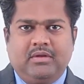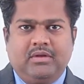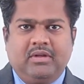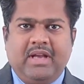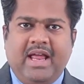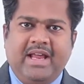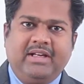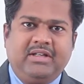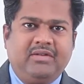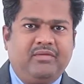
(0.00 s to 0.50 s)

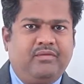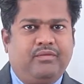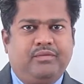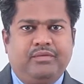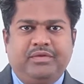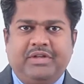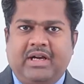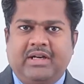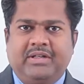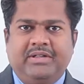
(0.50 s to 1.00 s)
Like
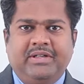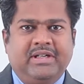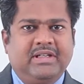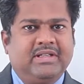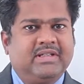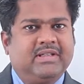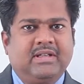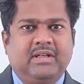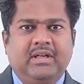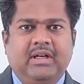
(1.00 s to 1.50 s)

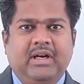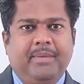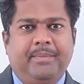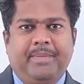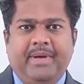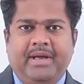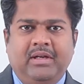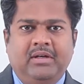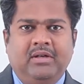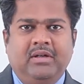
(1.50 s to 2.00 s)
charges
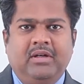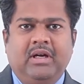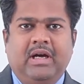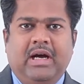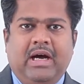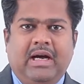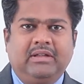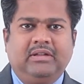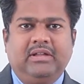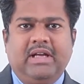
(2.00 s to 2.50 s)
repel,
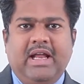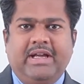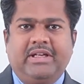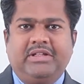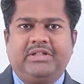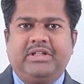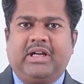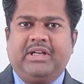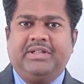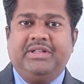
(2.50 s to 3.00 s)
unlike
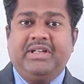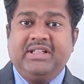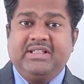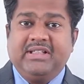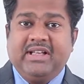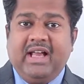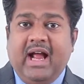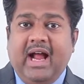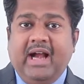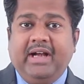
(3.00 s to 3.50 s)

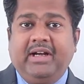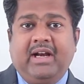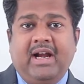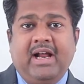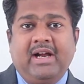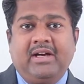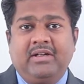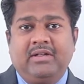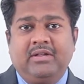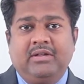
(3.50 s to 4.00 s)
charges
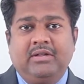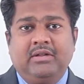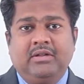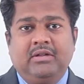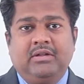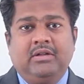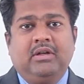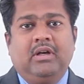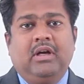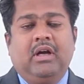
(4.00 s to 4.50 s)
attract.
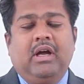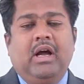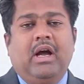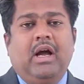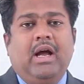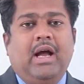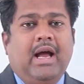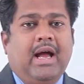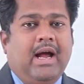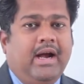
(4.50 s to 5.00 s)

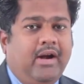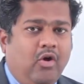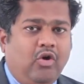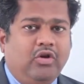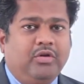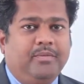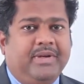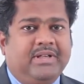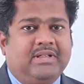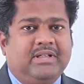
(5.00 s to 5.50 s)
And
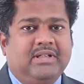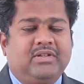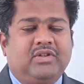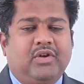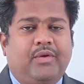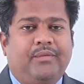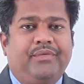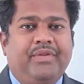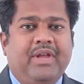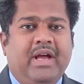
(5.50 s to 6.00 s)
on basis
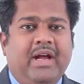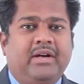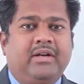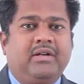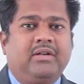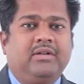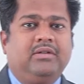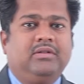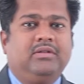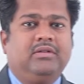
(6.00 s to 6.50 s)
of that,
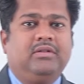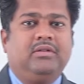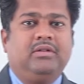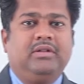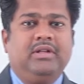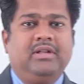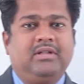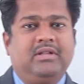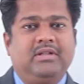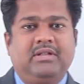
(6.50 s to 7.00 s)

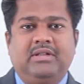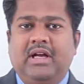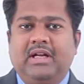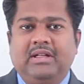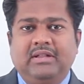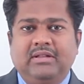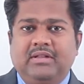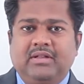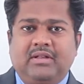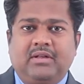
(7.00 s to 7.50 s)
this is the
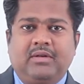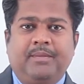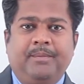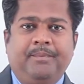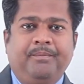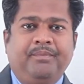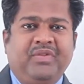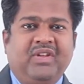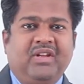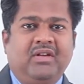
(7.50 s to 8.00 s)
answer.
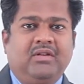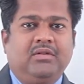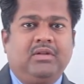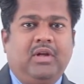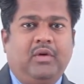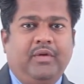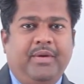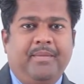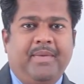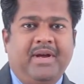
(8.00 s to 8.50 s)

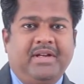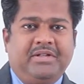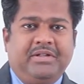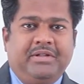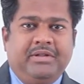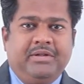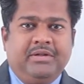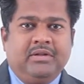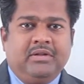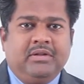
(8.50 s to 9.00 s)
Now
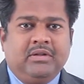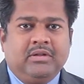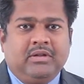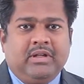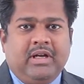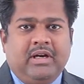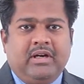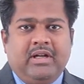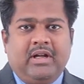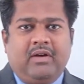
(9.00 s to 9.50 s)
imagine
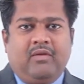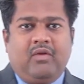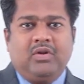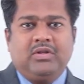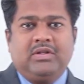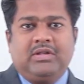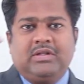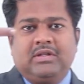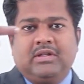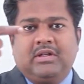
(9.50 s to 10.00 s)
that there
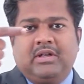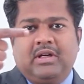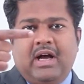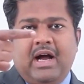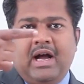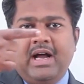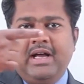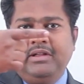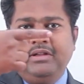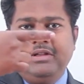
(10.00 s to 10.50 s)
was
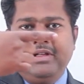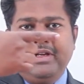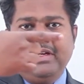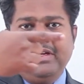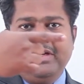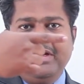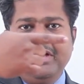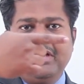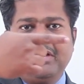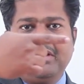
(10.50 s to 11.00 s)
iron nail
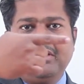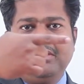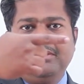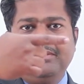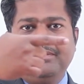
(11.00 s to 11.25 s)
here.